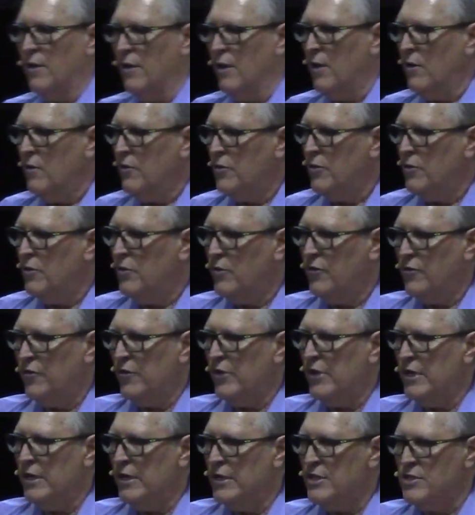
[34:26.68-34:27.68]
you know, two
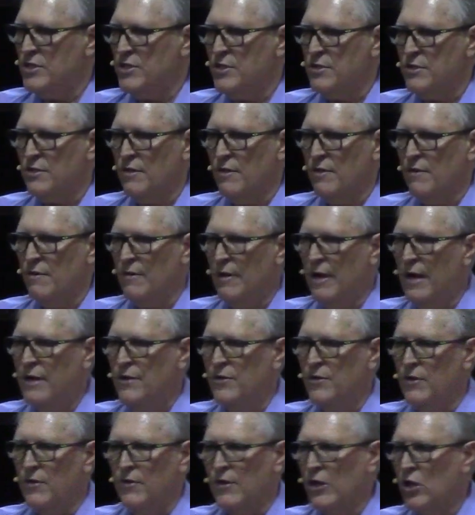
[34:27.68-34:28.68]
or three years
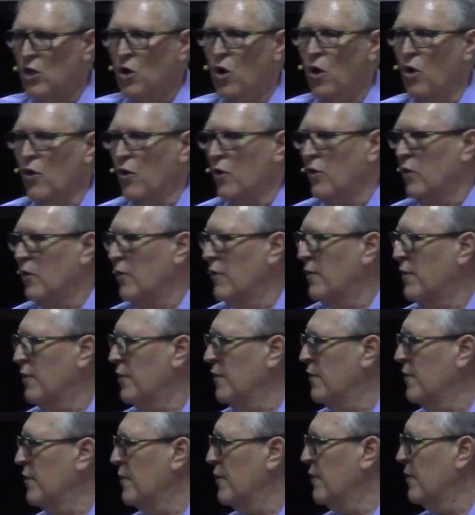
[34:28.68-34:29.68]
later, they're gone.
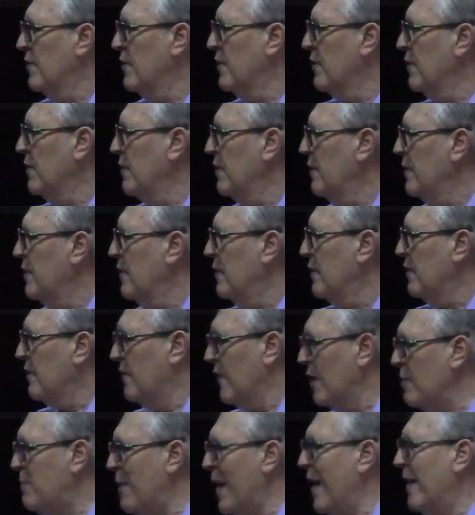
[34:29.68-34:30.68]

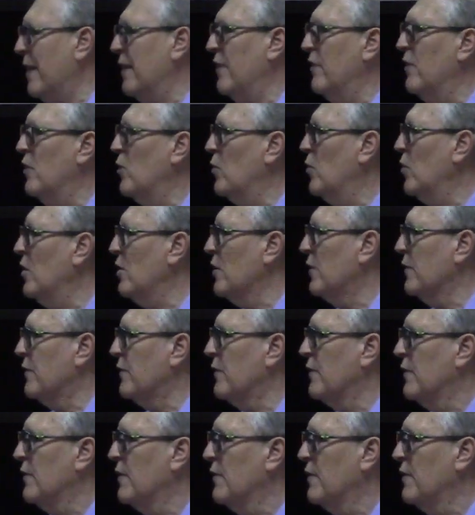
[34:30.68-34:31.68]
They're back in the
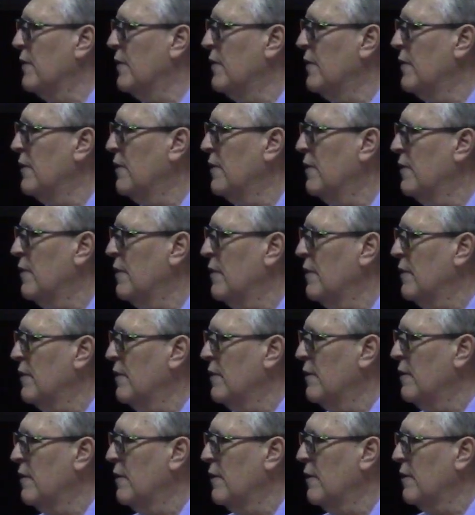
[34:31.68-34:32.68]
world,
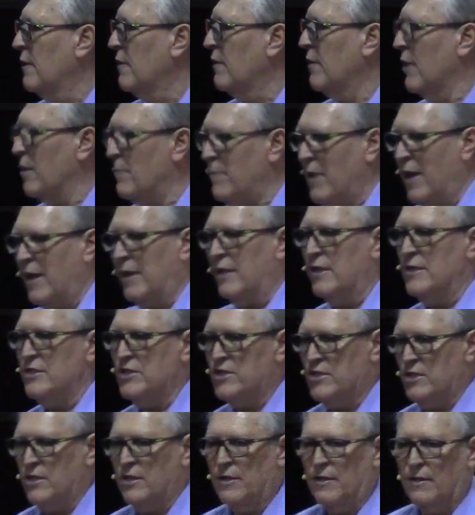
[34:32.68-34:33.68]
they're back
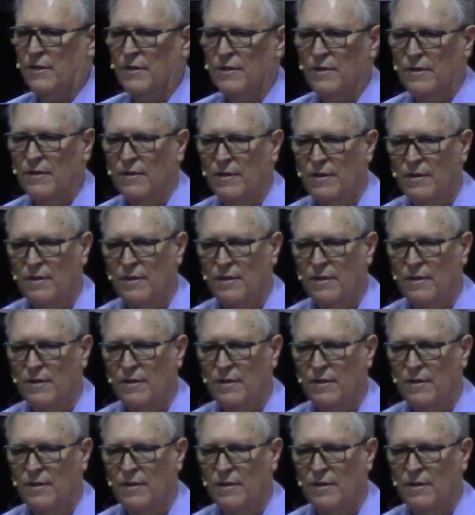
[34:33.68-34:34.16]
in sin.